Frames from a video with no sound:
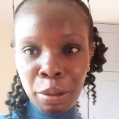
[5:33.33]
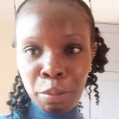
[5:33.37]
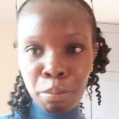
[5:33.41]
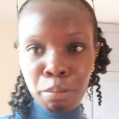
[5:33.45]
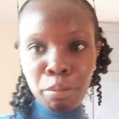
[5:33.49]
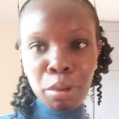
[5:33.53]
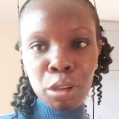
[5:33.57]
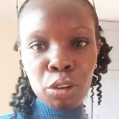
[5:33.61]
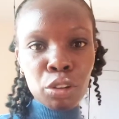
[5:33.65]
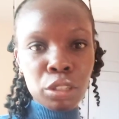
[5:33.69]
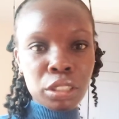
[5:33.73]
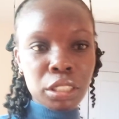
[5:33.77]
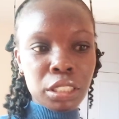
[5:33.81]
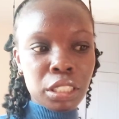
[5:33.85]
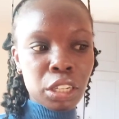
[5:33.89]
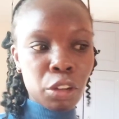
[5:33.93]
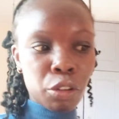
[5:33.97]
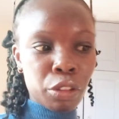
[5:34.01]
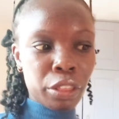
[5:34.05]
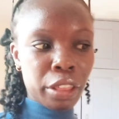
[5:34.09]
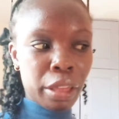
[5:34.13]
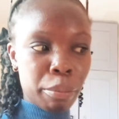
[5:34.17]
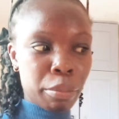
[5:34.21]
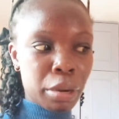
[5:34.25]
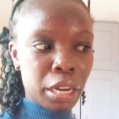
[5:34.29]
because now
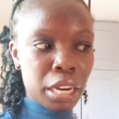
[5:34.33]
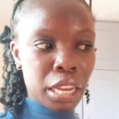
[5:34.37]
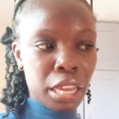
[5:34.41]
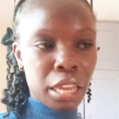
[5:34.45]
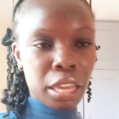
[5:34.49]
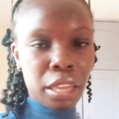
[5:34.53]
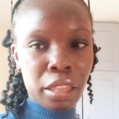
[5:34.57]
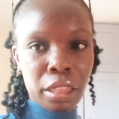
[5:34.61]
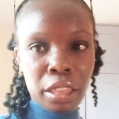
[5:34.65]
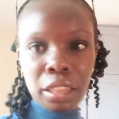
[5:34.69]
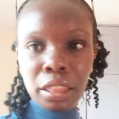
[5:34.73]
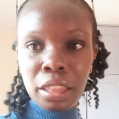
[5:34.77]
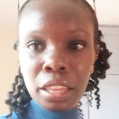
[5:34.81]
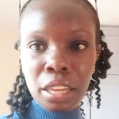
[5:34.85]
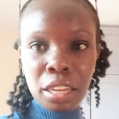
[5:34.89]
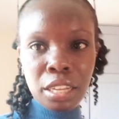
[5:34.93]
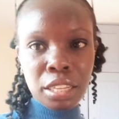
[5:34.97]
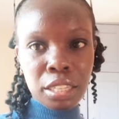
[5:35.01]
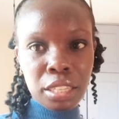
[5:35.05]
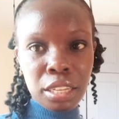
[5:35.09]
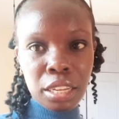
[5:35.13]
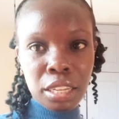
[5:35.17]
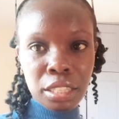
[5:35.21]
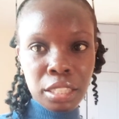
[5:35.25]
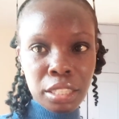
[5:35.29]
they're bringing the things
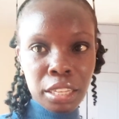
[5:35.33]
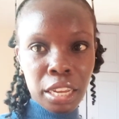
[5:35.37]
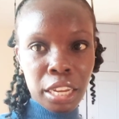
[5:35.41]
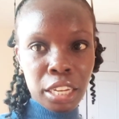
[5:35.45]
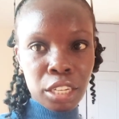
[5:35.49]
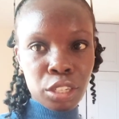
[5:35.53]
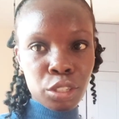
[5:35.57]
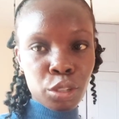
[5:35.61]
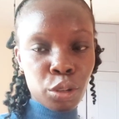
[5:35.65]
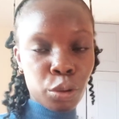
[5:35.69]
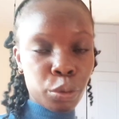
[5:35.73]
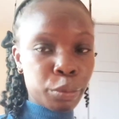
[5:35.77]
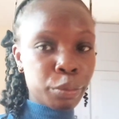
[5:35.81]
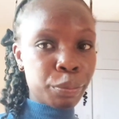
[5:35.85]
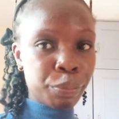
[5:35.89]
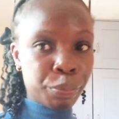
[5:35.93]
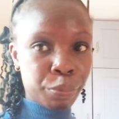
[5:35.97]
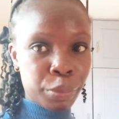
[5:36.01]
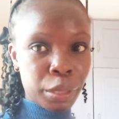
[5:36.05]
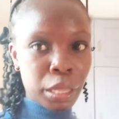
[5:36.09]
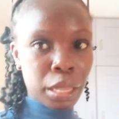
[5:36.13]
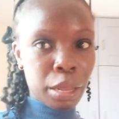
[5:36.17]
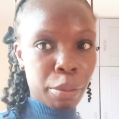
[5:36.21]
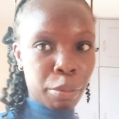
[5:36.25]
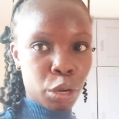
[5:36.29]
inside. So
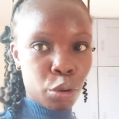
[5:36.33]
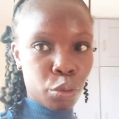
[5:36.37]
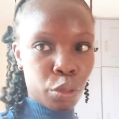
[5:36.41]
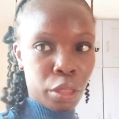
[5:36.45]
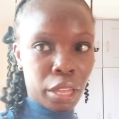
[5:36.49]
let me do